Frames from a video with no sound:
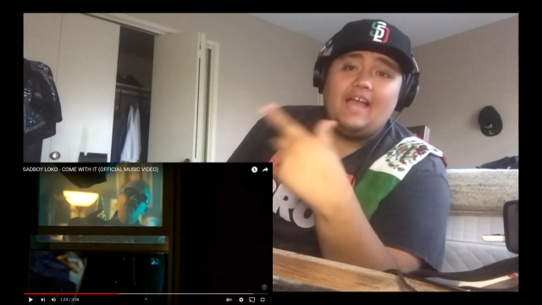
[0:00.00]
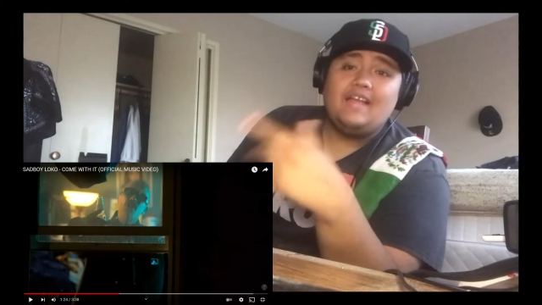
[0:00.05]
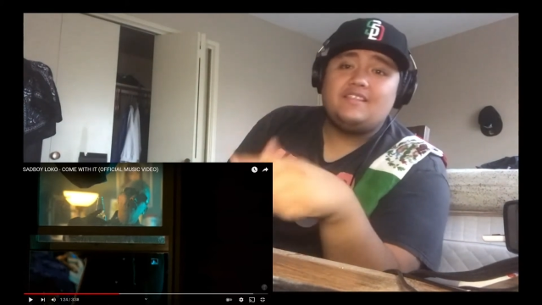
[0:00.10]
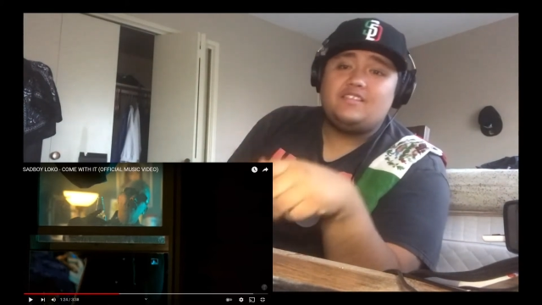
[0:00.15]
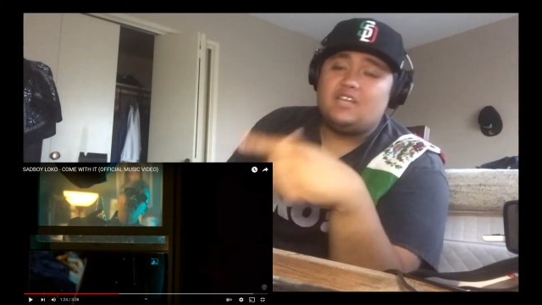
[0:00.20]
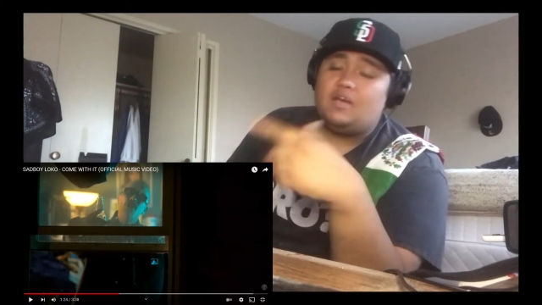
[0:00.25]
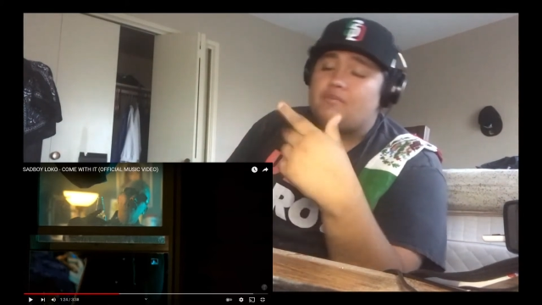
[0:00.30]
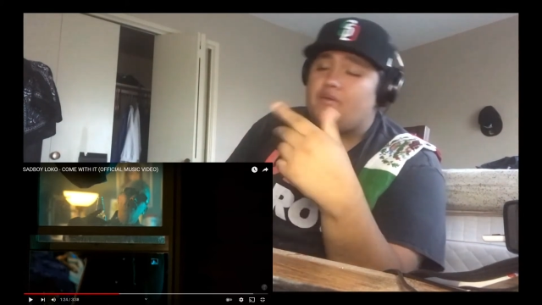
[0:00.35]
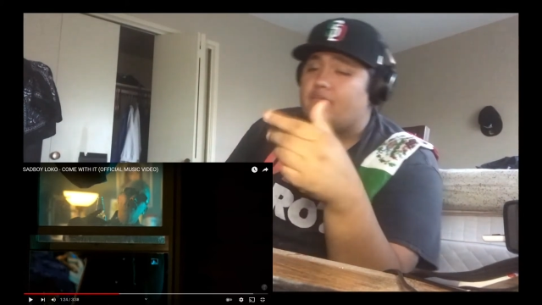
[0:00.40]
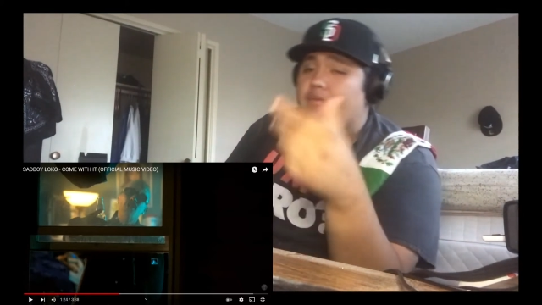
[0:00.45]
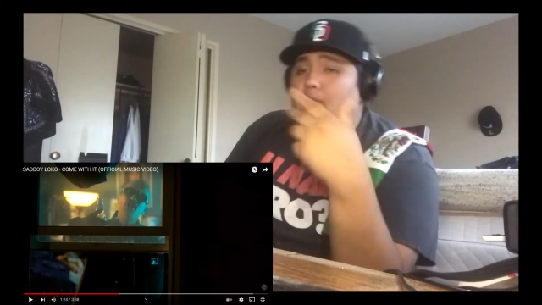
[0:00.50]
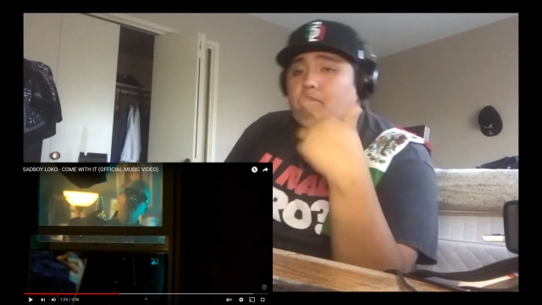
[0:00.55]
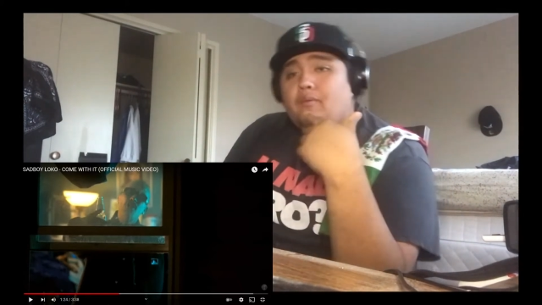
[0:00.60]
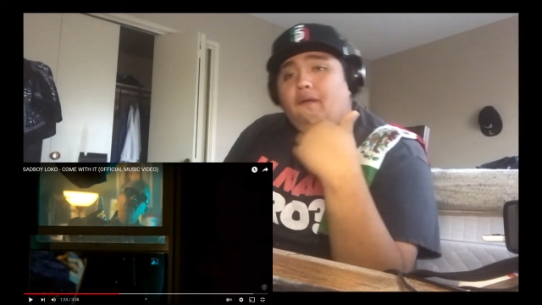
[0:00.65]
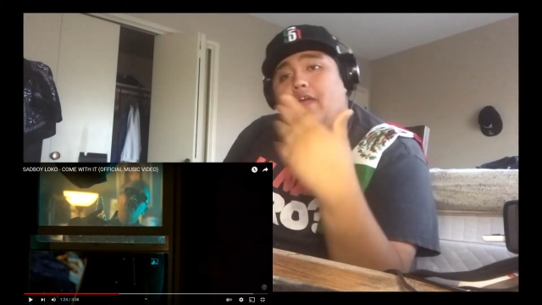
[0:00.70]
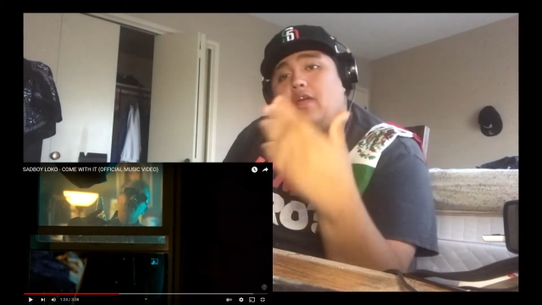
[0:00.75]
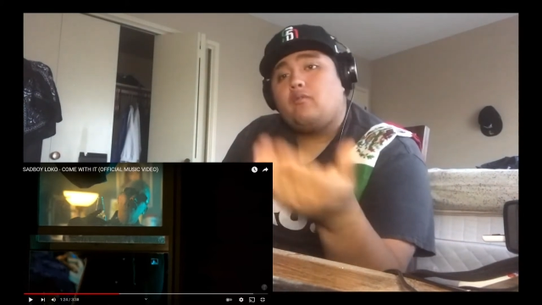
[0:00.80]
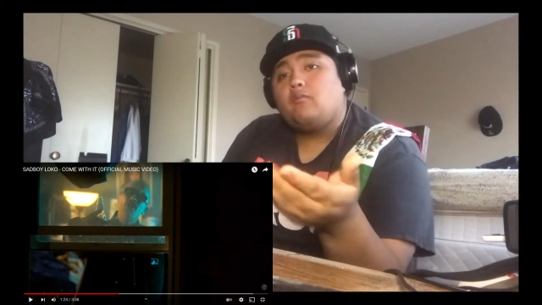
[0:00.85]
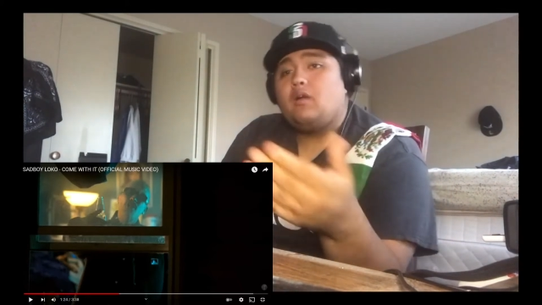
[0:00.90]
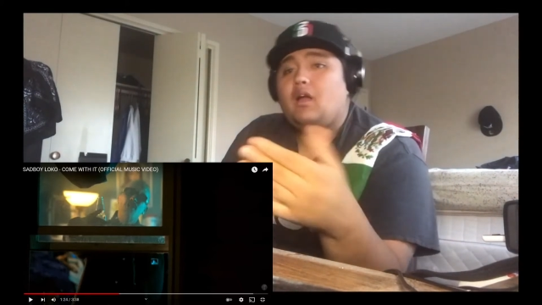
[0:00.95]
tell me if I'm
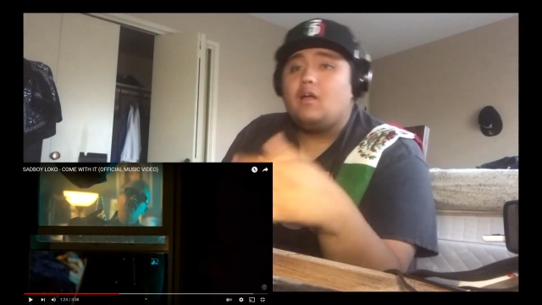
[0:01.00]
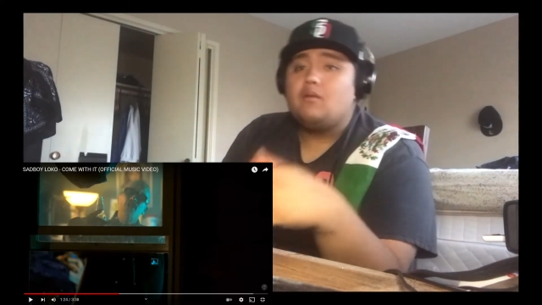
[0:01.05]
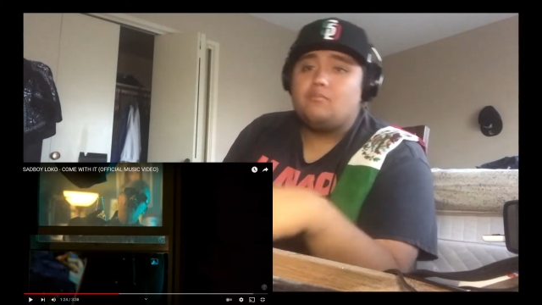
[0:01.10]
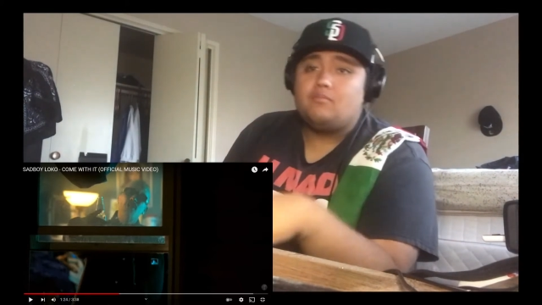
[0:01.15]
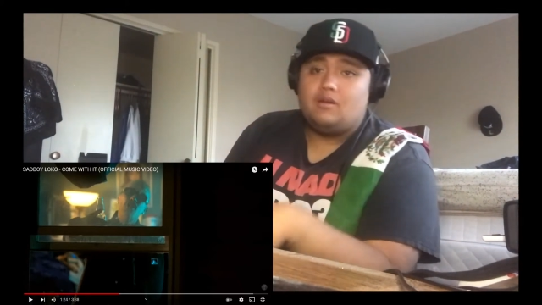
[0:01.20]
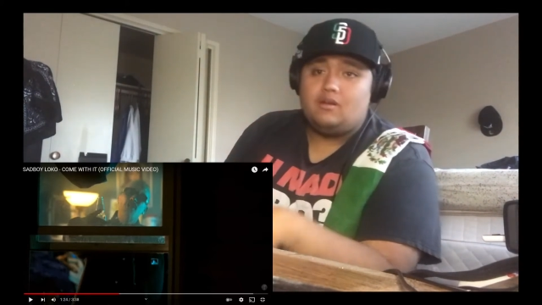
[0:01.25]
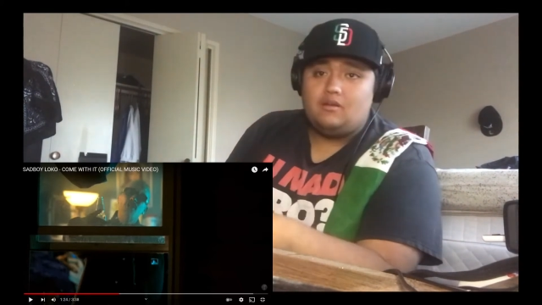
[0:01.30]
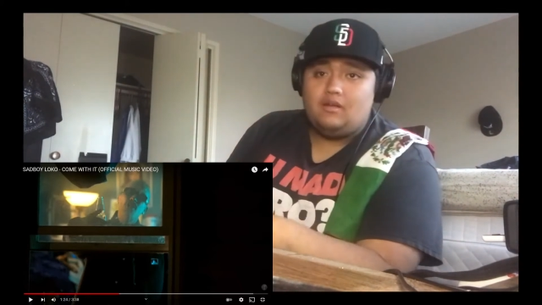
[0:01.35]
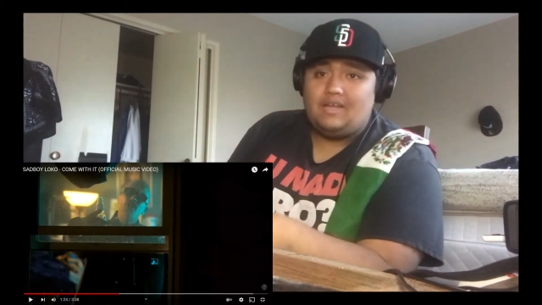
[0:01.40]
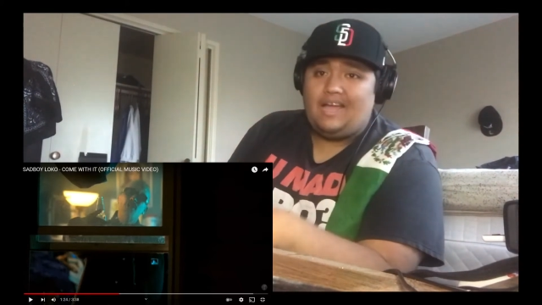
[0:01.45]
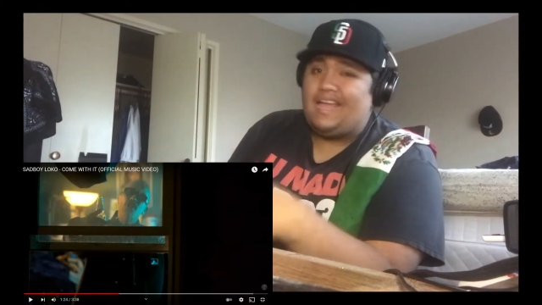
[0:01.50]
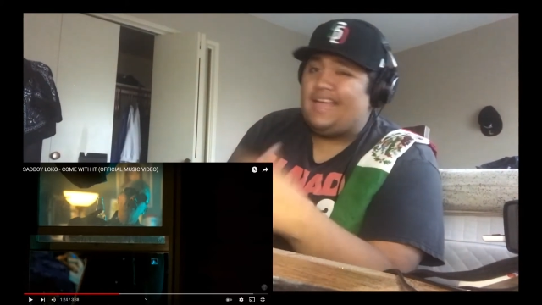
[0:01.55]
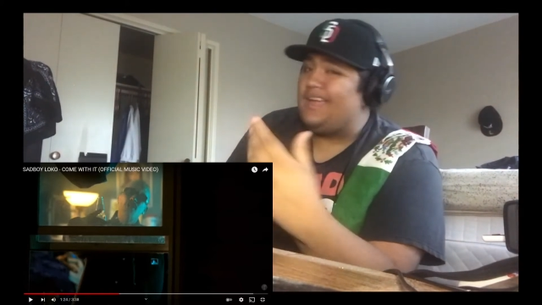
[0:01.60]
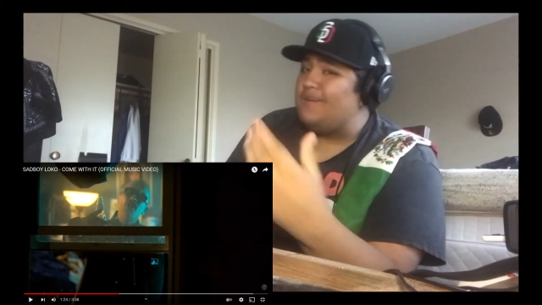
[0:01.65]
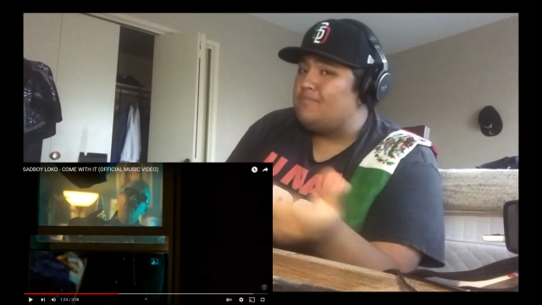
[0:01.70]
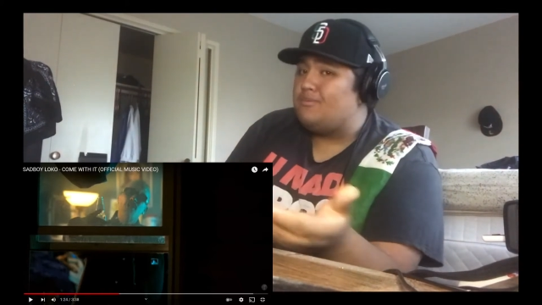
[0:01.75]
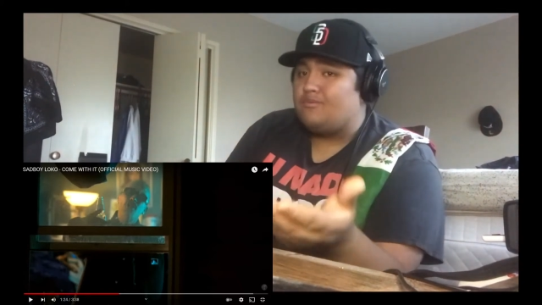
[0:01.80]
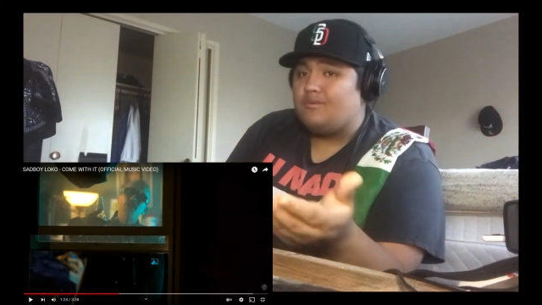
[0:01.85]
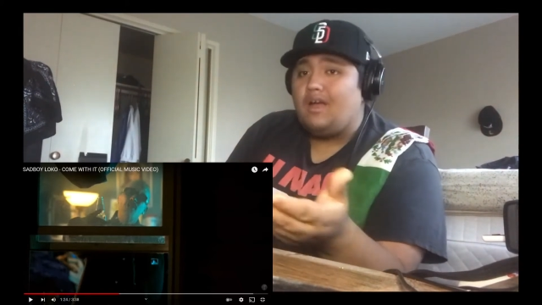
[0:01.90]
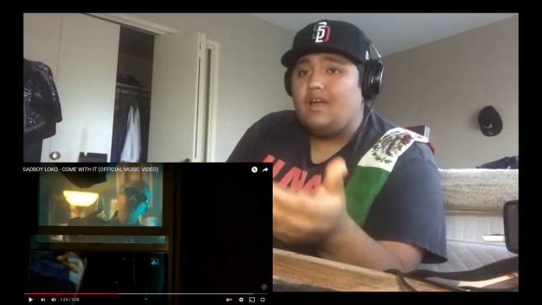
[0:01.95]
right or wrong, bro. I
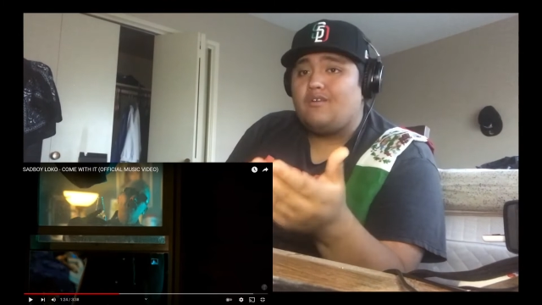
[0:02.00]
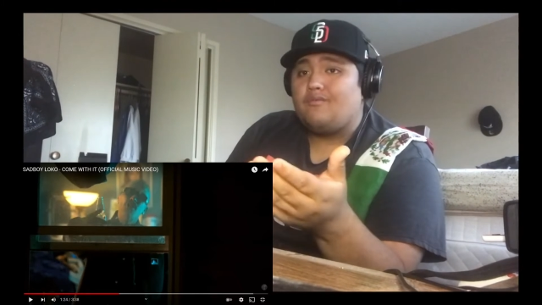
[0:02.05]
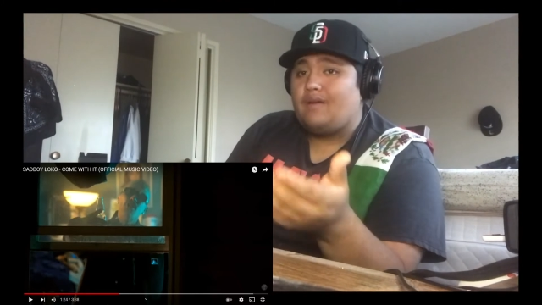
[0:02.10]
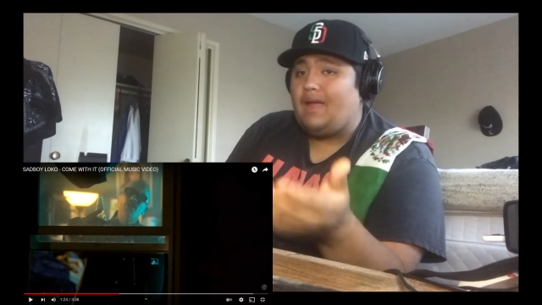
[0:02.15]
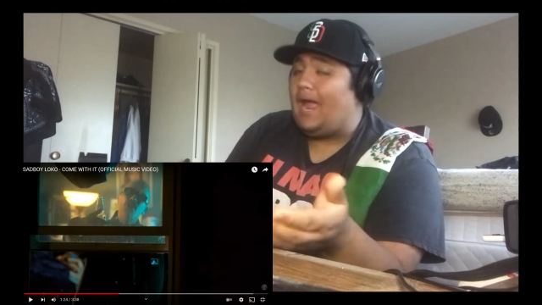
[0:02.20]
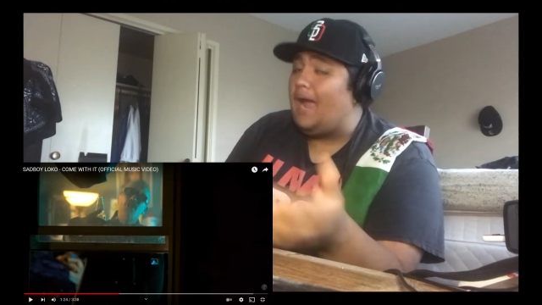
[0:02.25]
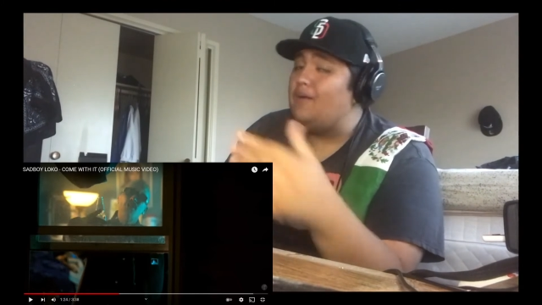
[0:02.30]
could be wrong or right.